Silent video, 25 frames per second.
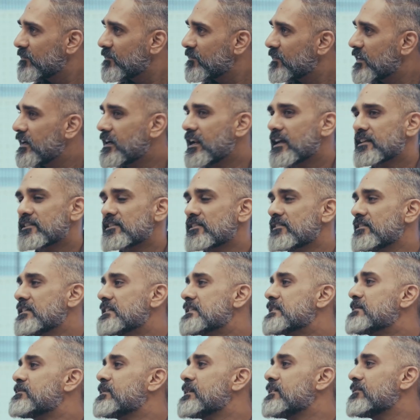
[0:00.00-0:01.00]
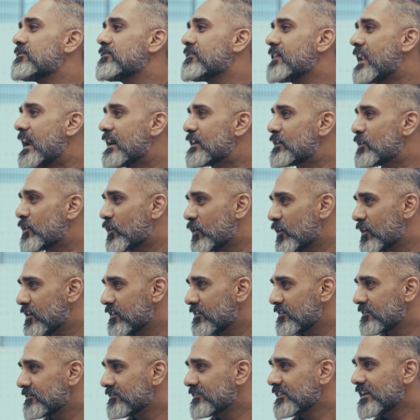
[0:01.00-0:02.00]
It has a reasonably flat torque
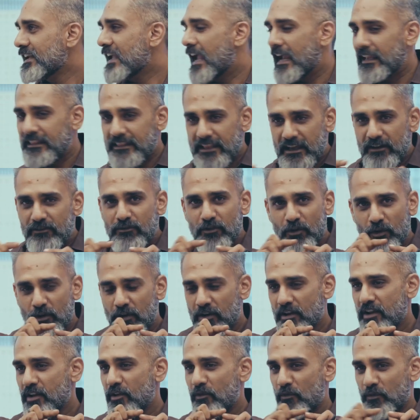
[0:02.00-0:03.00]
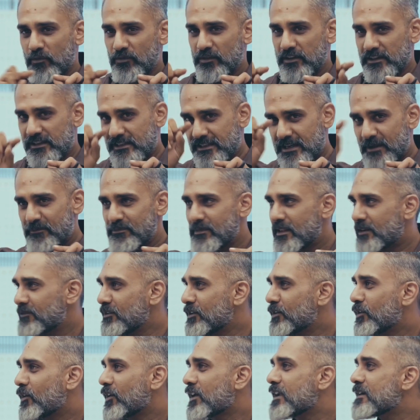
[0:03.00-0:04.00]
curve, and therefore the step that we're
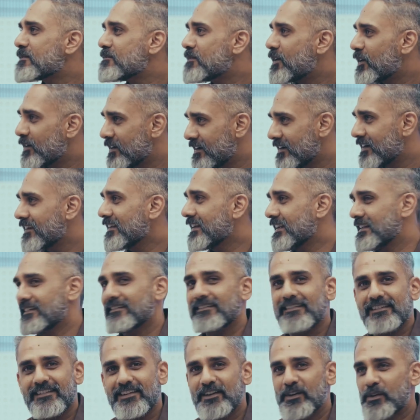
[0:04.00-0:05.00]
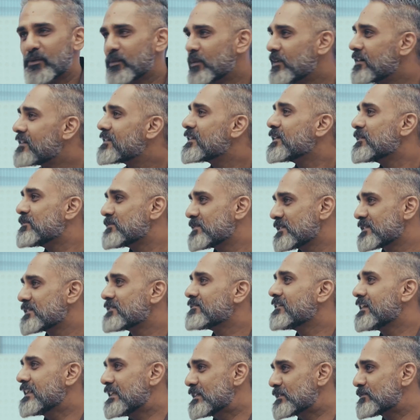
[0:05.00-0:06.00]
talking about in real world terms is a
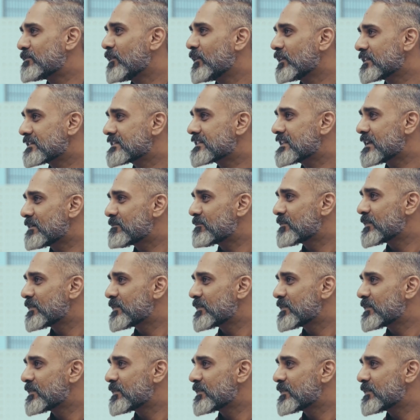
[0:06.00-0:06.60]
very small step.